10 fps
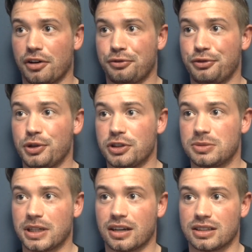
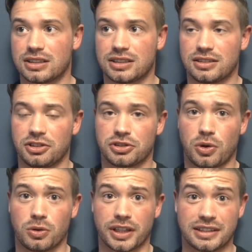foods because you're
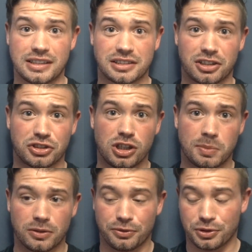told like these are
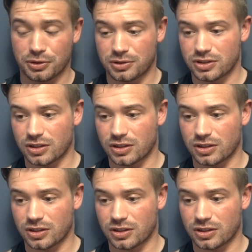superfoods,